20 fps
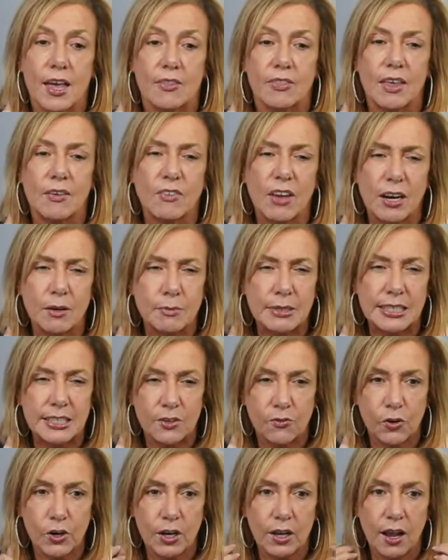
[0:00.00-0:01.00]
They've got them in
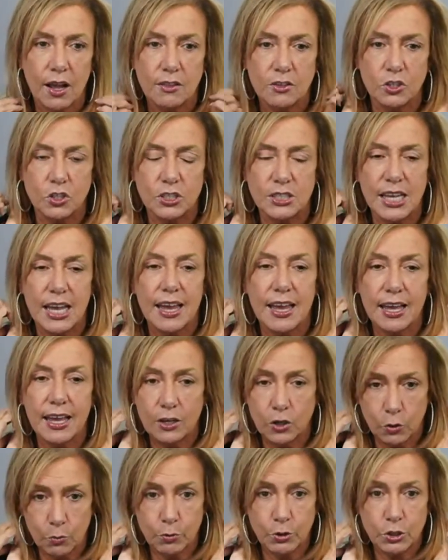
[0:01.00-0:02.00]
different colors,
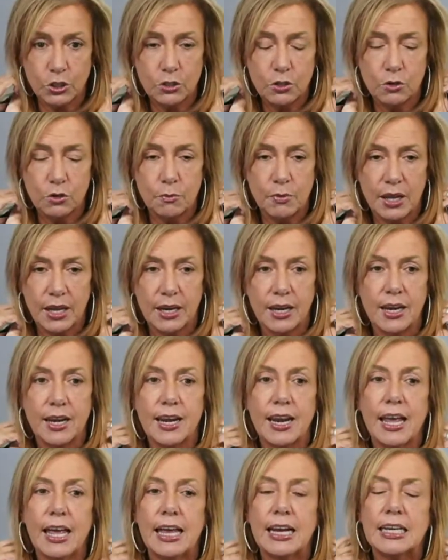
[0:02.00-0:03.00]
and you push a little
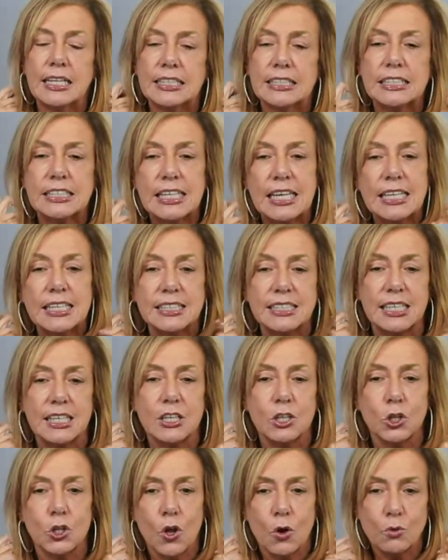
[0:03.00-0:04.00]
button, and it says
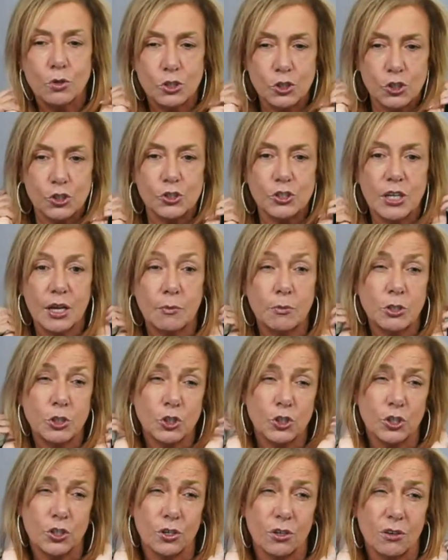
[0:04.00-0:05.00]
it lowers your
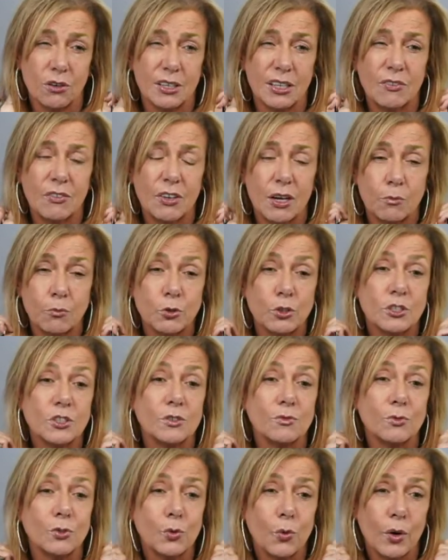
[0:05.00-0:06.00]
temperature even
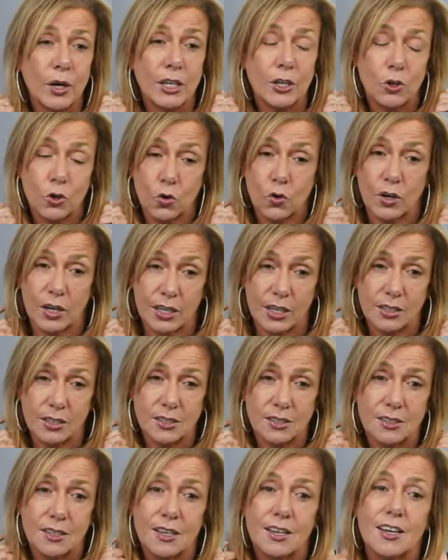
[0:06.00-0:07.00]
upwards of 20
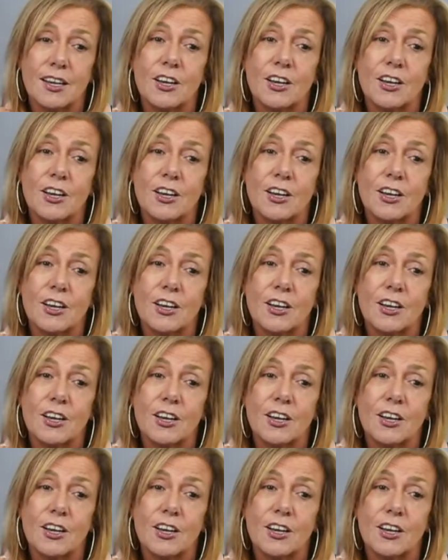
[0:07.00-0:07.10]
degrees.